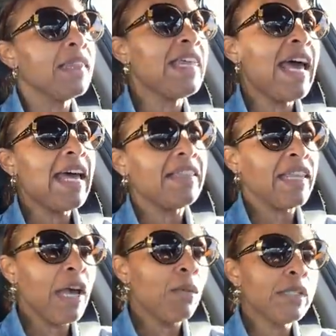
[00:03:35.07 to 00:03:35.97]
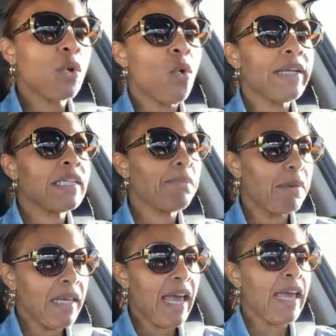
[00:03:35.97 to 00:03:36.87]
that there was going to
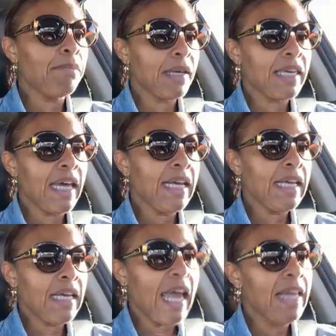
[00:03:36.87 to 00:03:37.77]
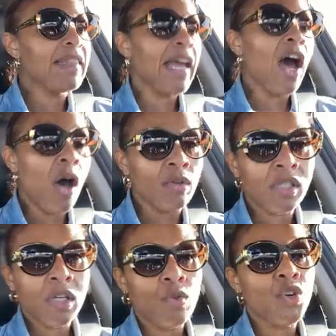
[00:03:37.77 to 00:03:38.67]
be a beginning, and they
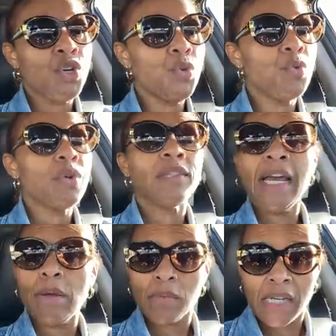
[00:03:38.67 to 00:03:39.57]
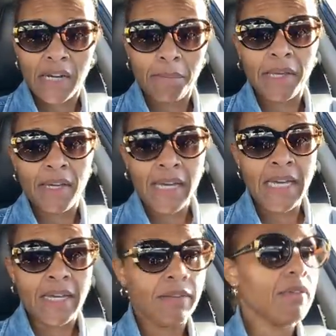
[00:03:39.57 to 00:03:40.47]
also knew that it was going to be an
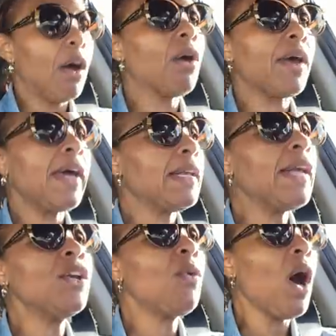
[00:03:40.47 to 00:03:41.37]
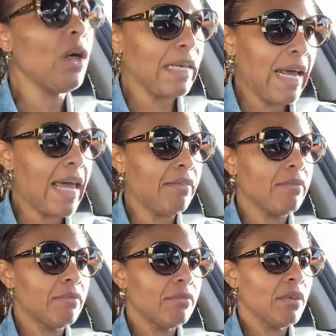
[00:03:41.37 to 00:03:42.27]
end, okay? They knew all of that,
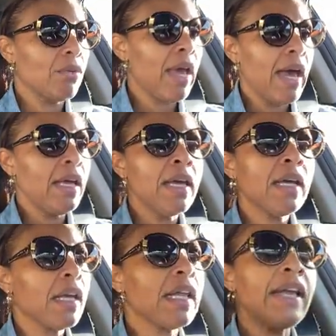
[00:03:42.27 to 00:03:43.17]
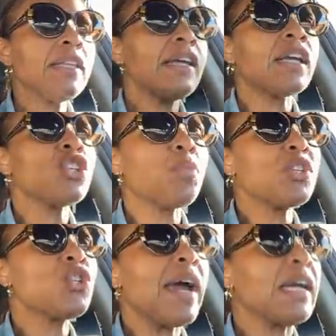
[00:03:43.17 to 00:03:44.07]
okay? Because
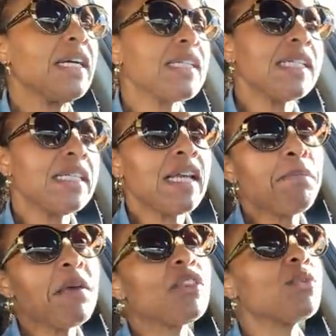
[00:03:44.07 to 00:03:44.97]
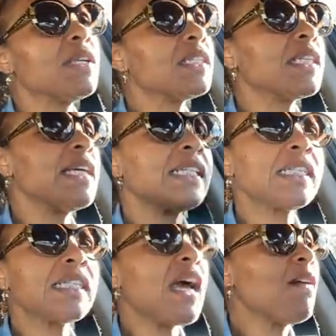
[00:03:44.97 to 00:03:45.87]
what you got to understand is they've been through this thing
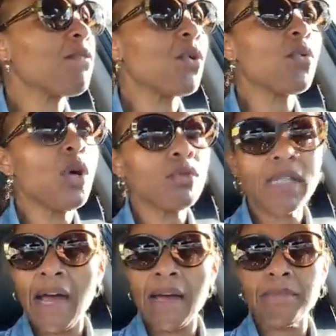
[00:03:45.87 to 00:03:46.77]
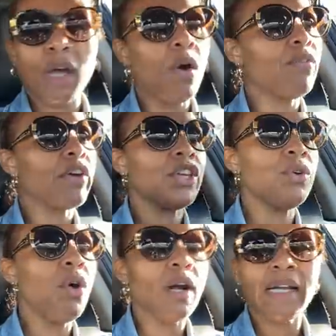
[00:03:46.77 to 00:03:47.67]
several times over.
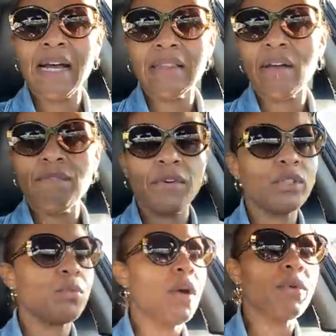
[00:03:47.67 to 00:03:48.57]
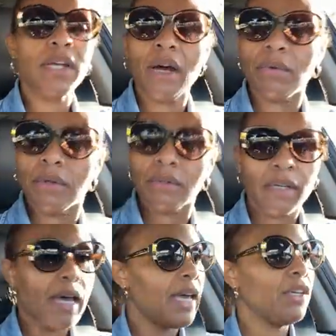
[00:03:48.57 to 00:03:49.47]
You are not their first rodeo,
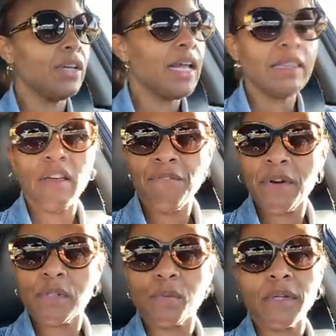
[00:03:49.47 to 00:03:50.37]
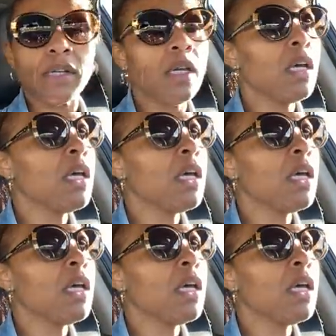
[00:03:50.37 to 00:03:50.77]
okay? You're not their first one.